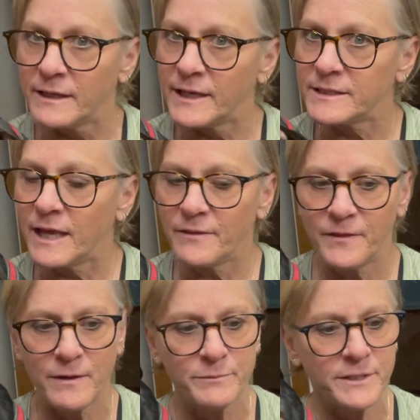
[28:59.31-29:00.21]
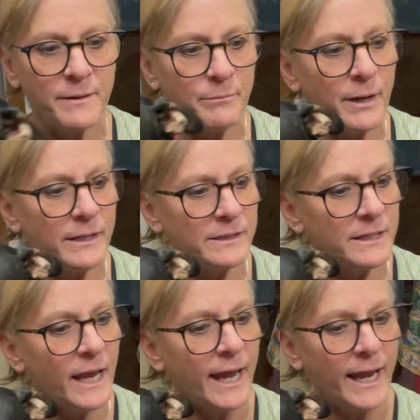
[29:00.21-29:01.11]
hit that thumbs up
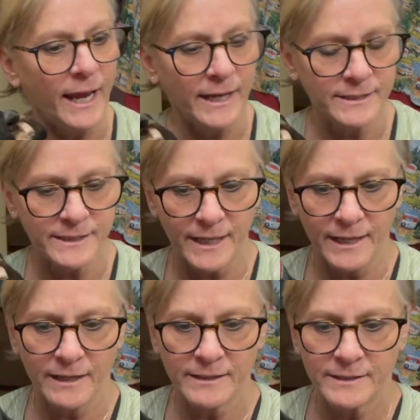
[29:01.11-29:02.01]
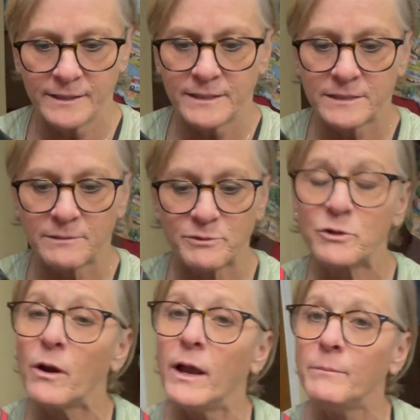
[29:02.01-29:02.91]
button and
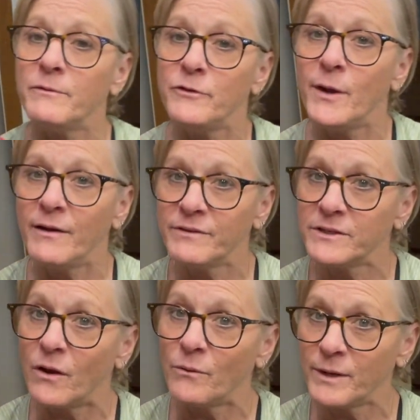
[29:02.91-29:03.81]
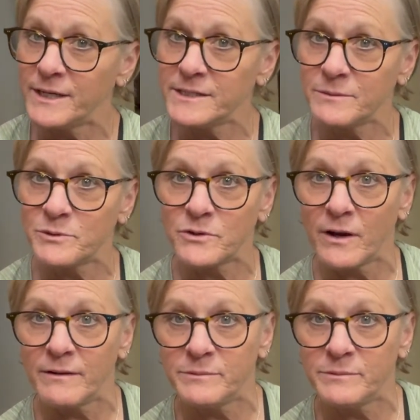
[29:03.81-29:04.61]
subscribe if you haven't already subscribed